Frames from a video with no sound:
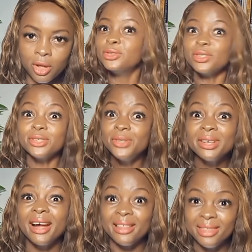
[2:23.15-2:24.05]
Just look
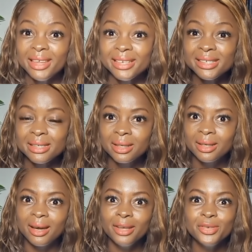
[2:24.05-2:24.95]
at this.
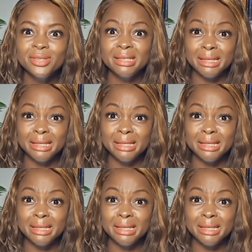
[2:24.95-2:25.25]
Can you see